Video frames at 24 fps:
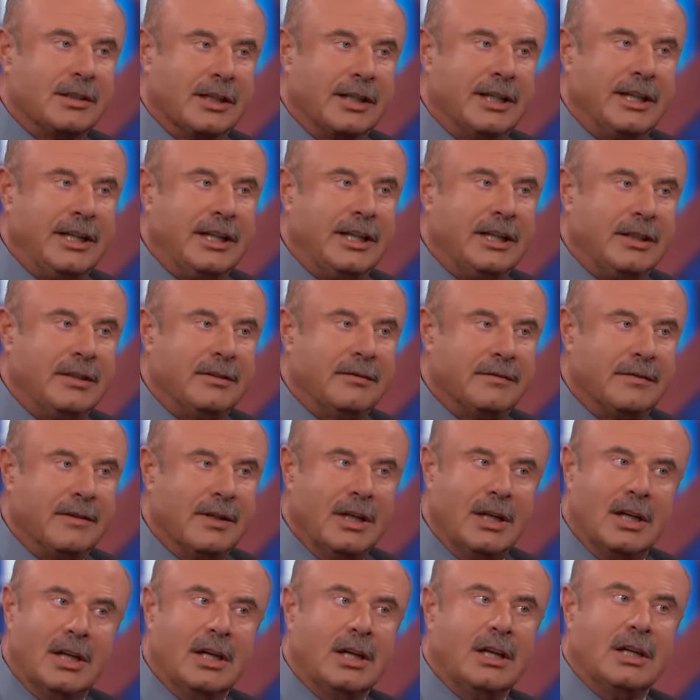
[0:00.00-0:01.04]
leave,
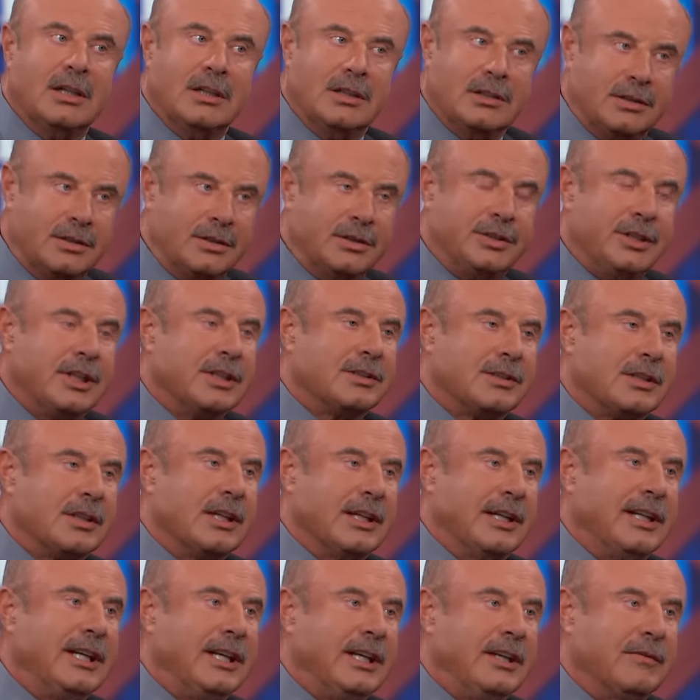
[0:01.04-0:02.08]
just
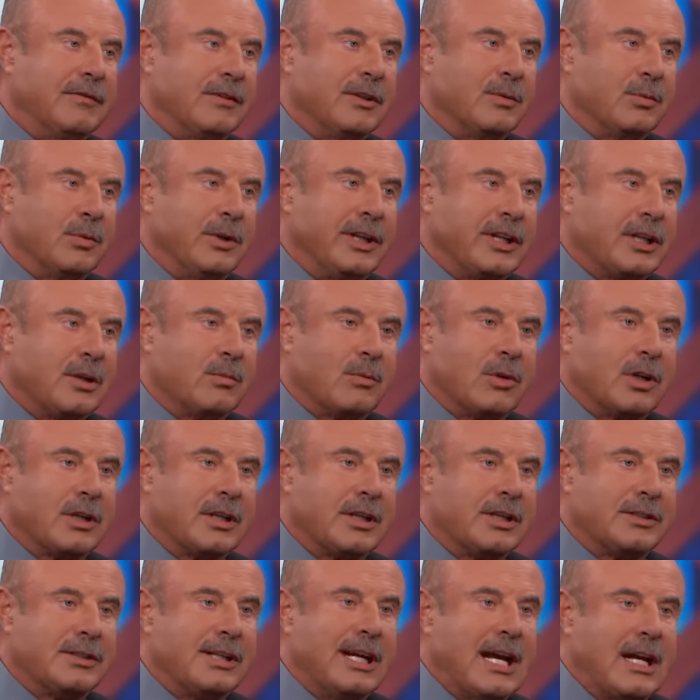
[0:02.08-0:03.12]
leave and we can work
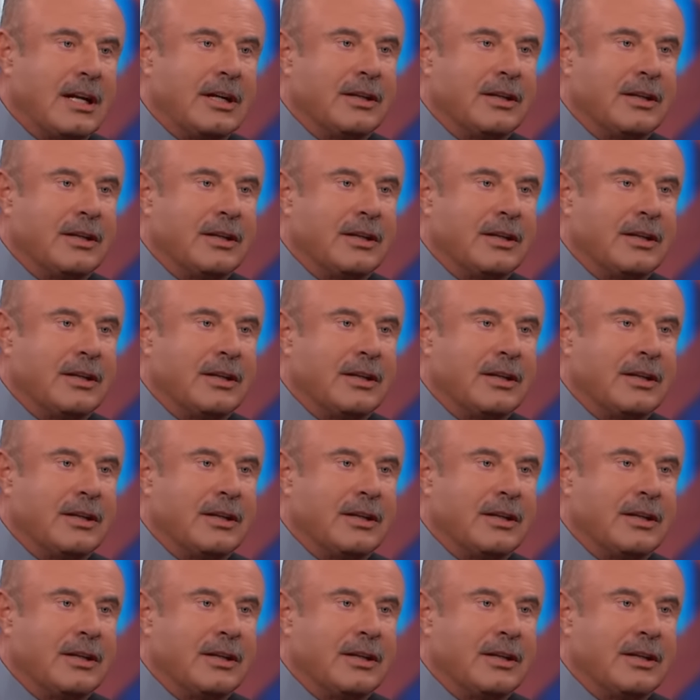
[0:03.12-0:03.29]
this out